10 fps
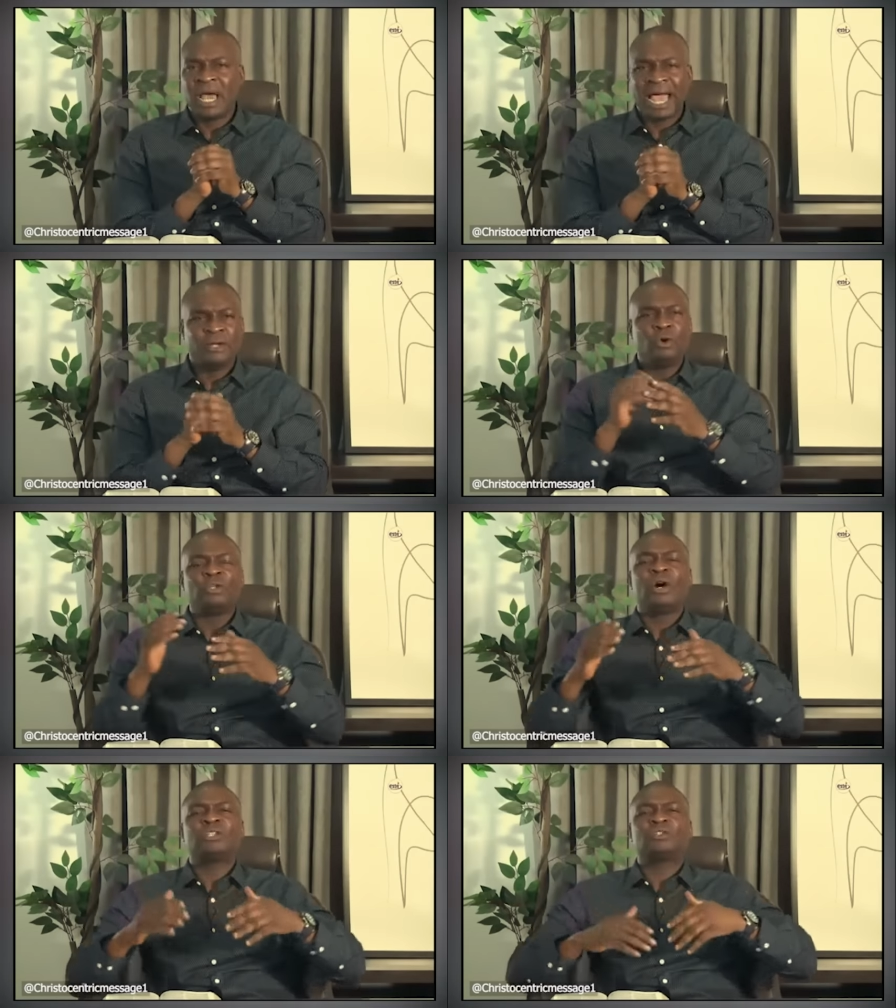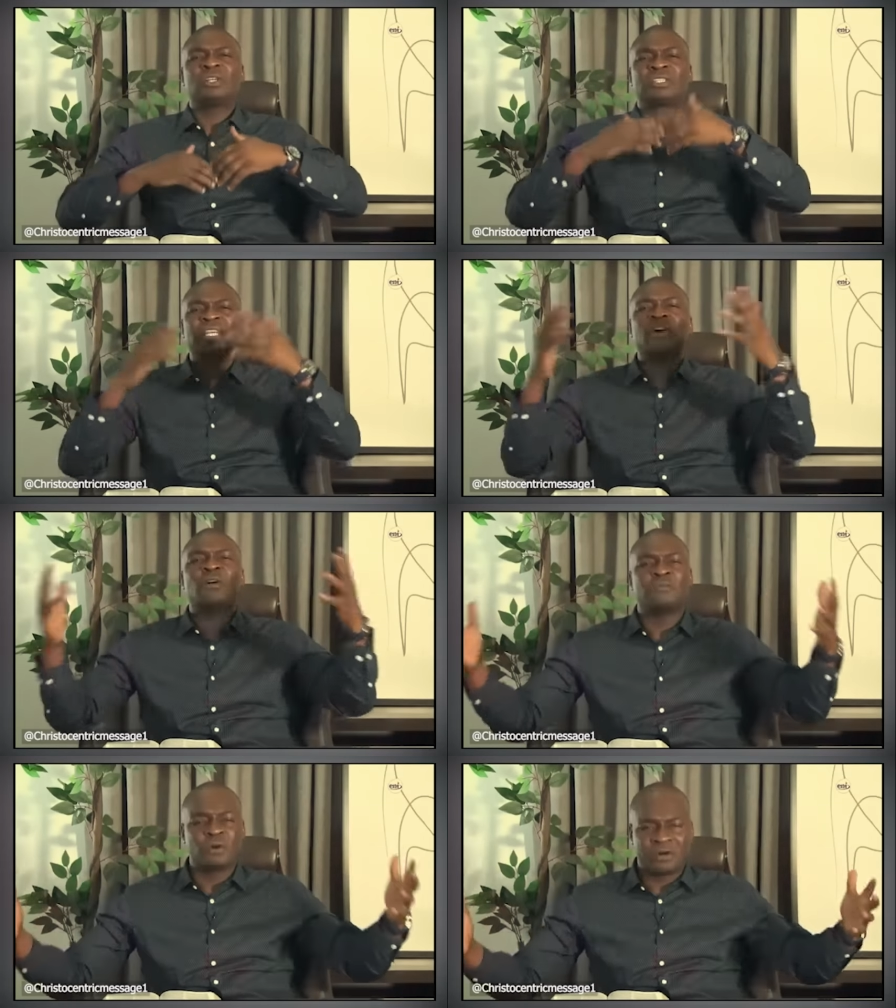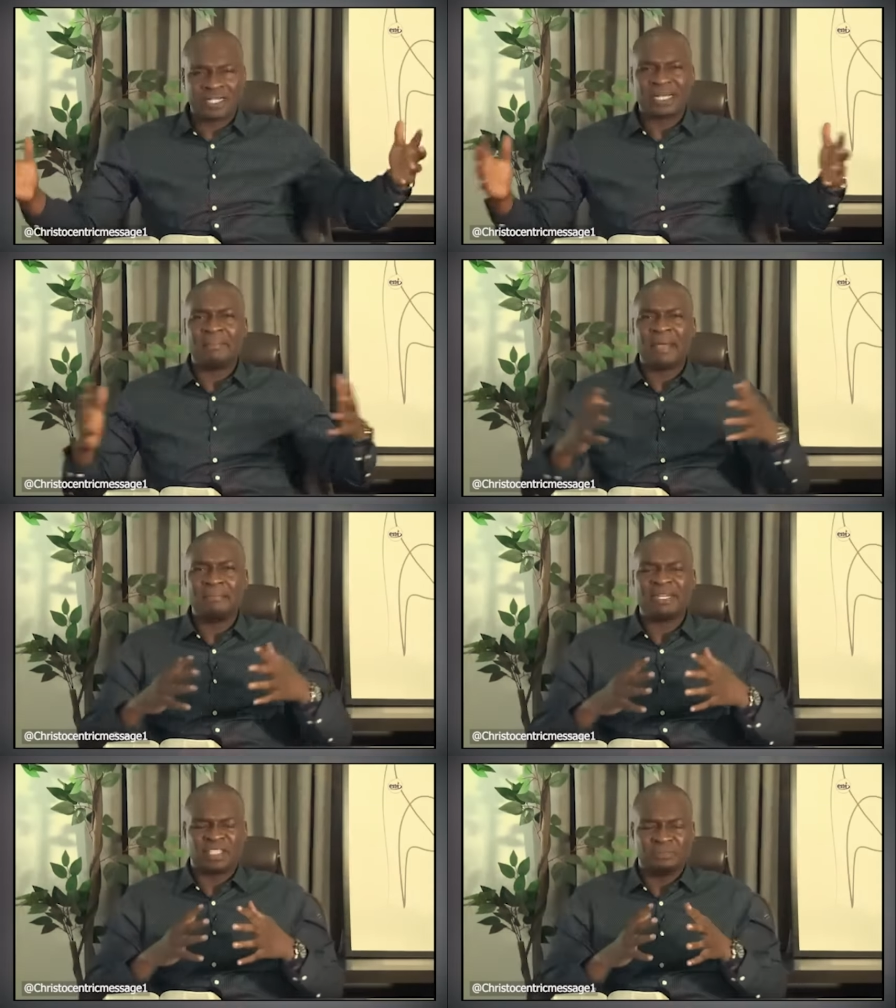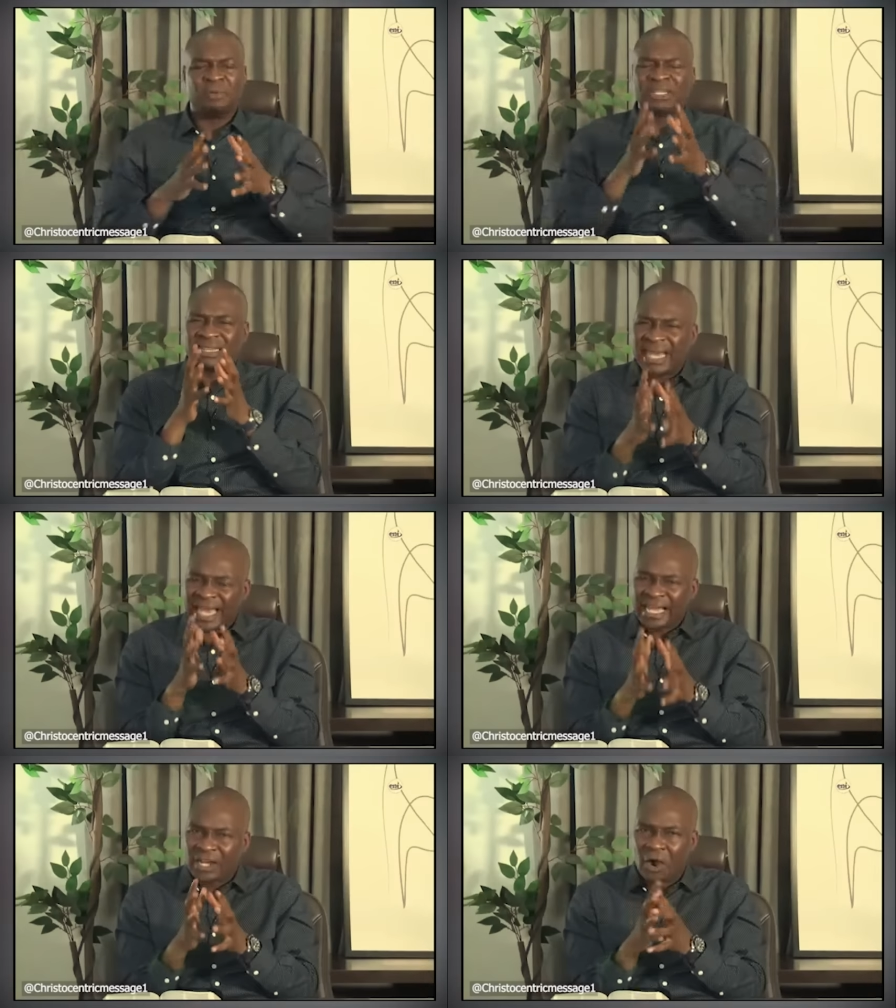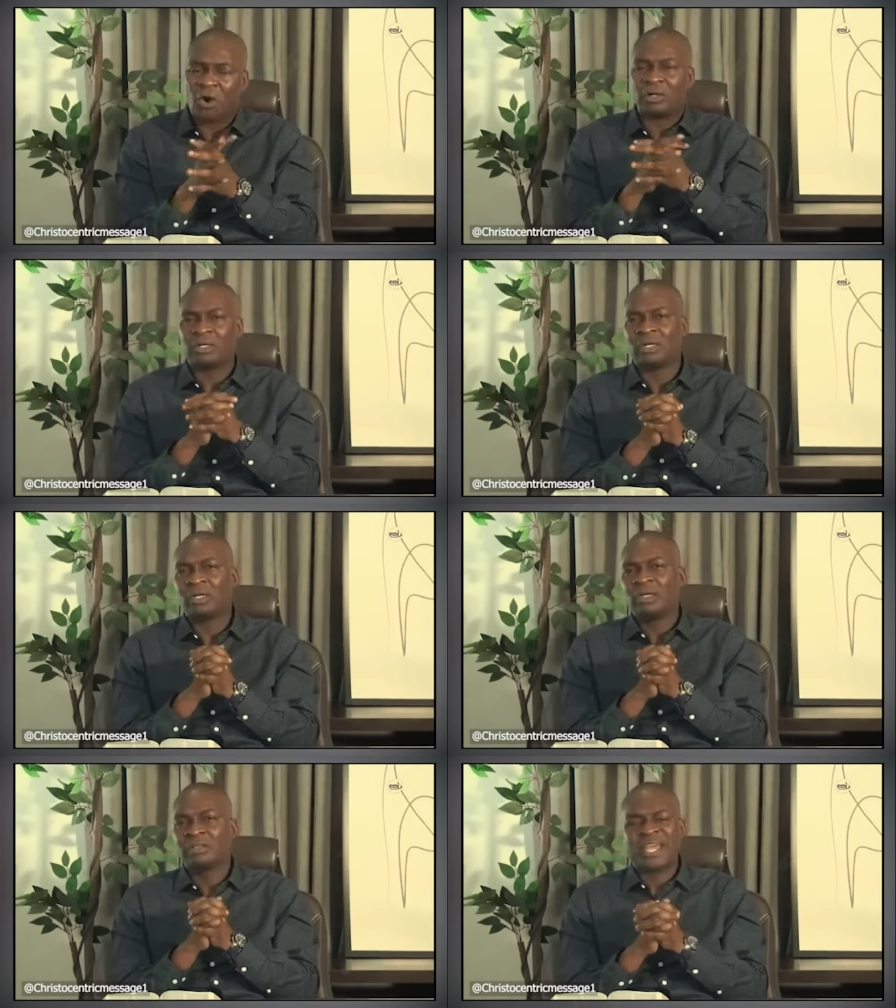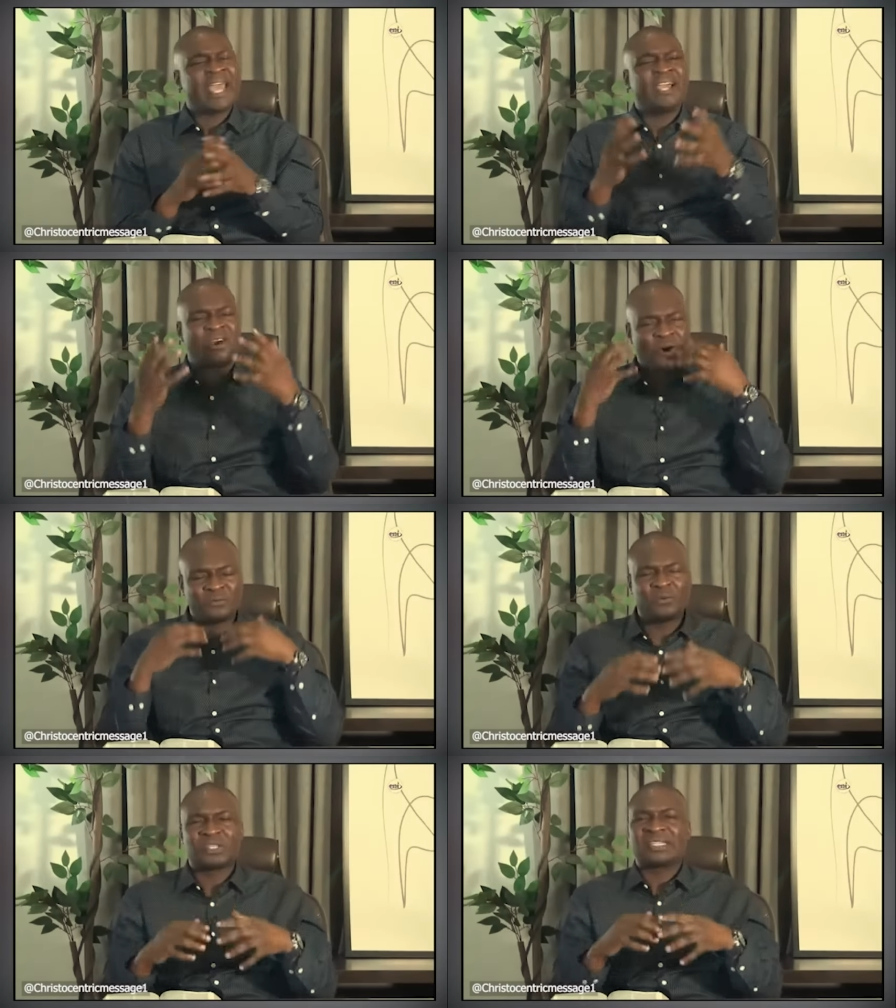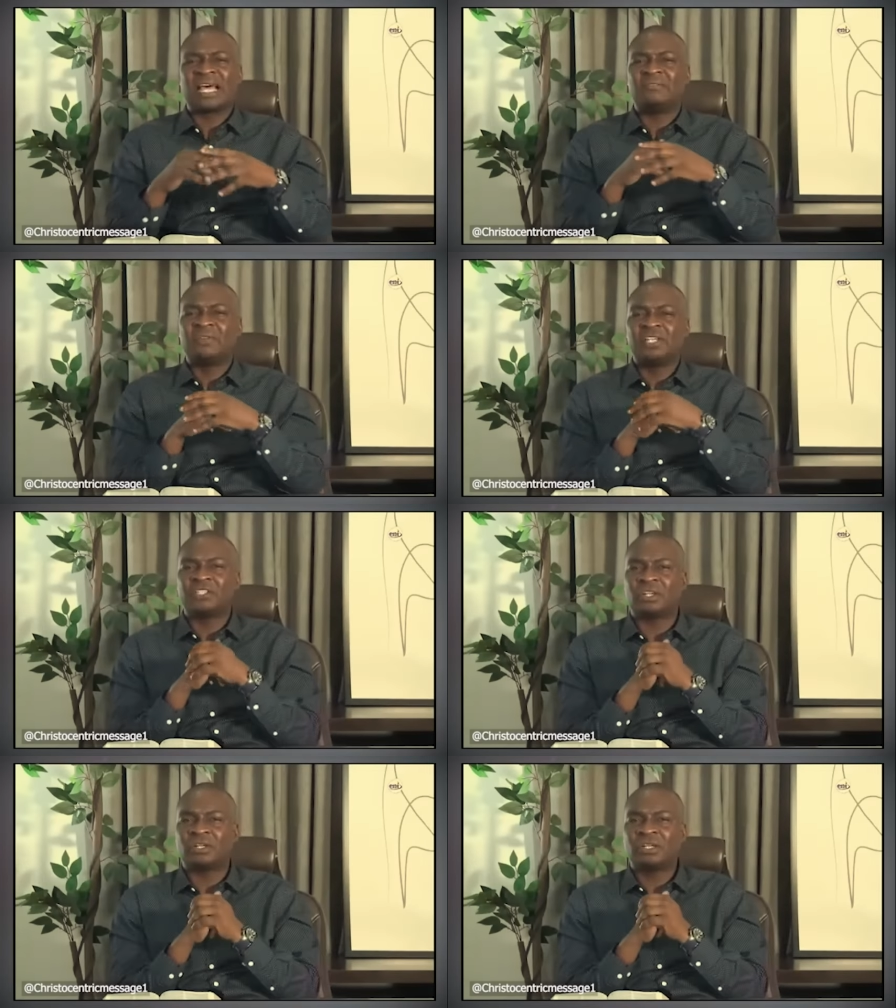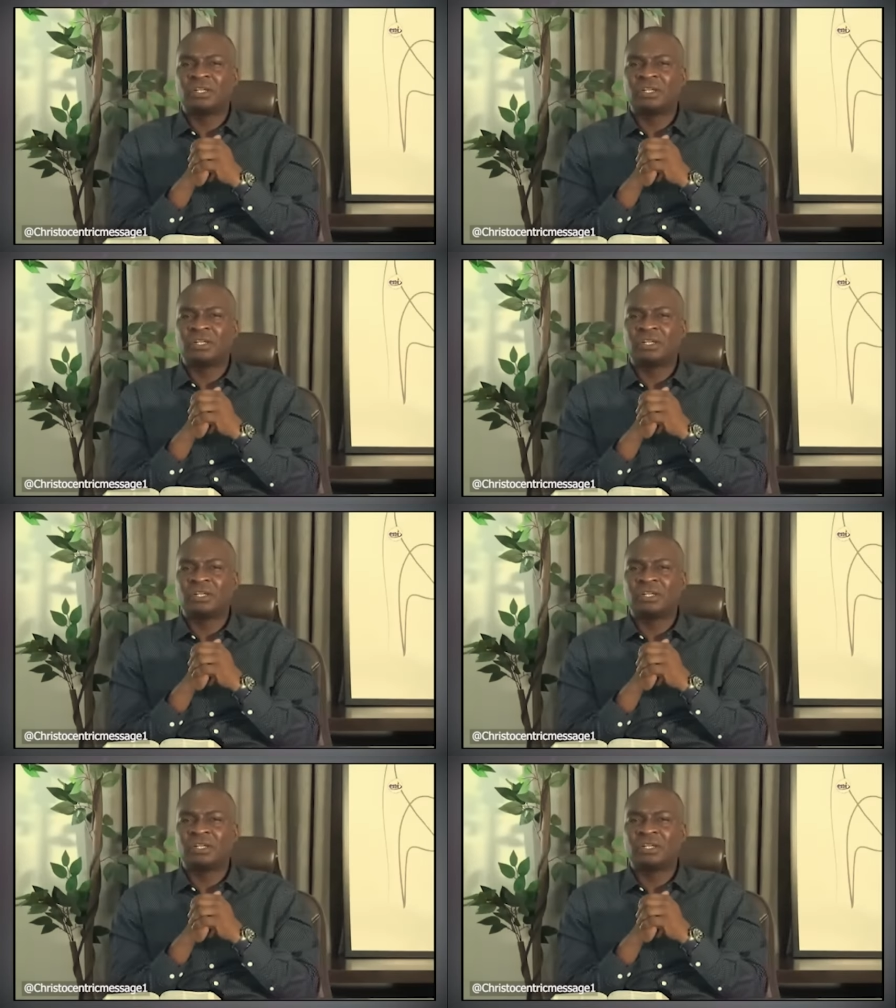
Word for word: I know you are trusting God for greater membership, but thank God. Thank God for salvation.